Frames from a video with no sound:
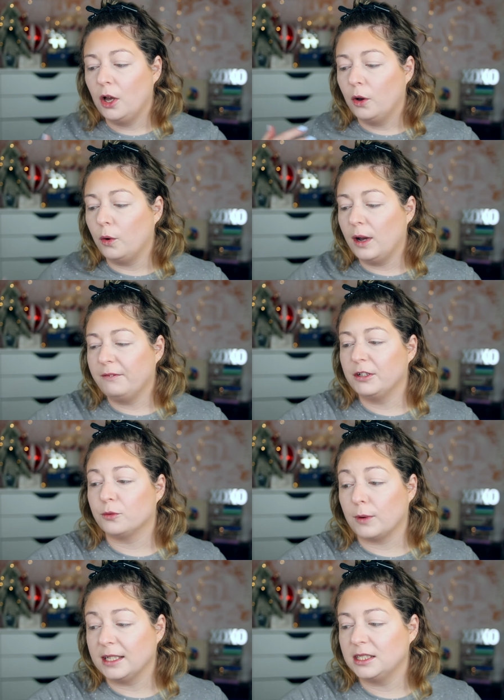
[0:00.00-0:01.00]
who have
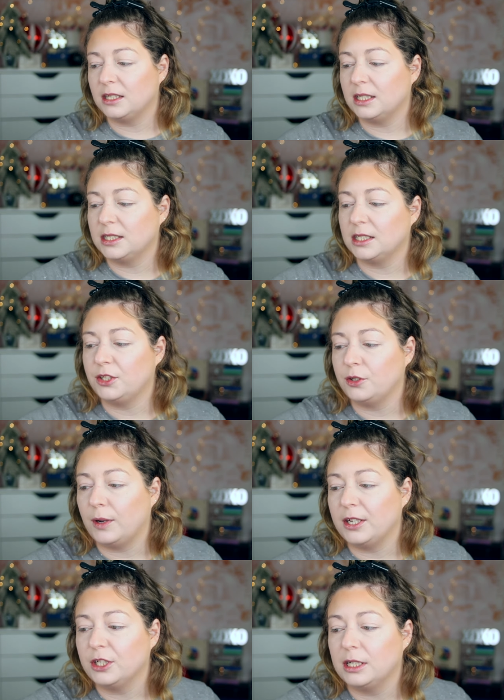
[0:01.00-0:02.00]
addressed this
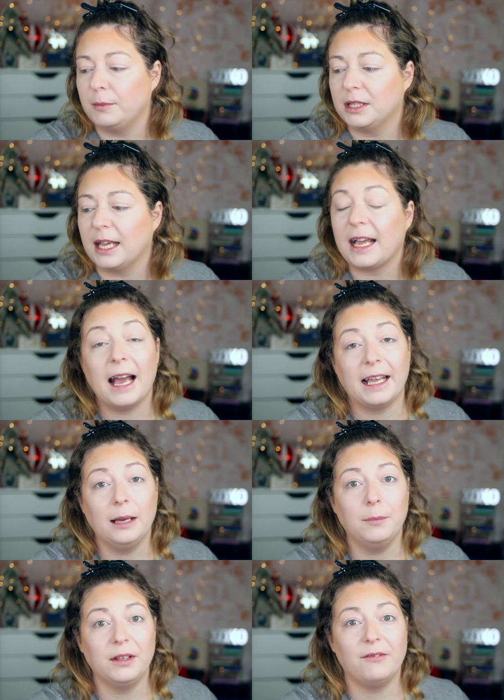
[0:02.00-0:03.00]
situation and been like, I
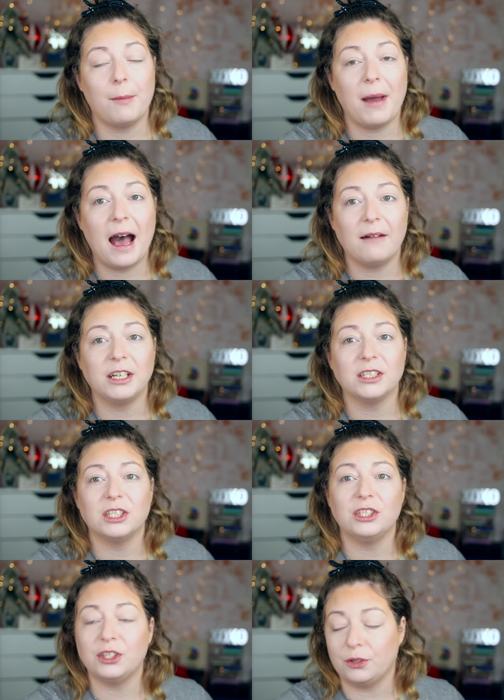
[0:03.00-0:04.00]
can't believe I'm having
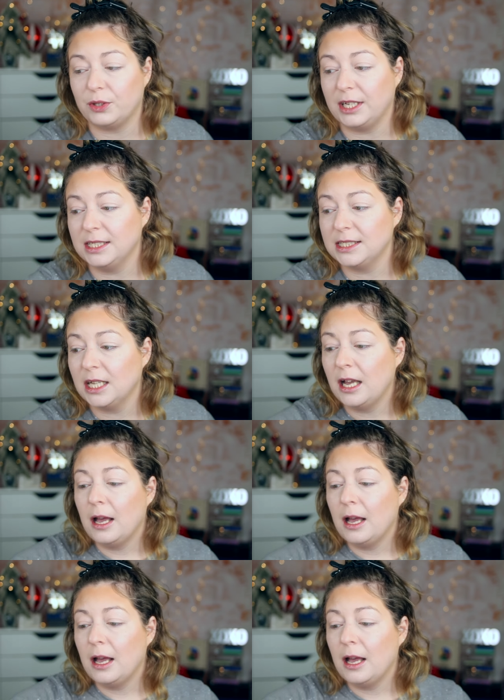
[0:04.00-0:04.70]
to do this,